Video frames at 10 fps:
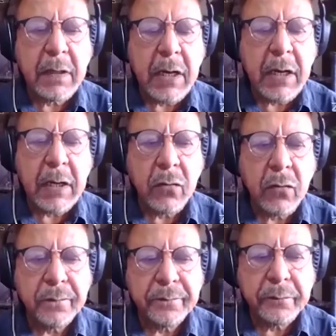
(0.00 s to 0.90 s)

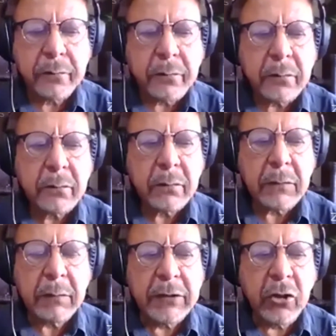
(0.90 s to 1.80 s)
now,
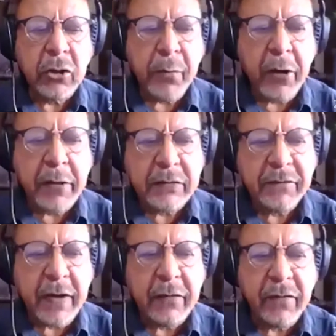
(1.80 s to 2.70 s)
but your point is
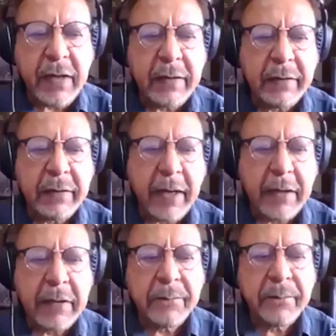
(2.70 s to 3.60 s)
very well
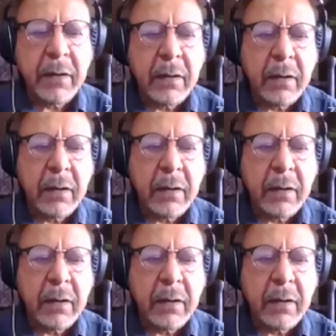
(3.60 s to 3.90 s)
taken.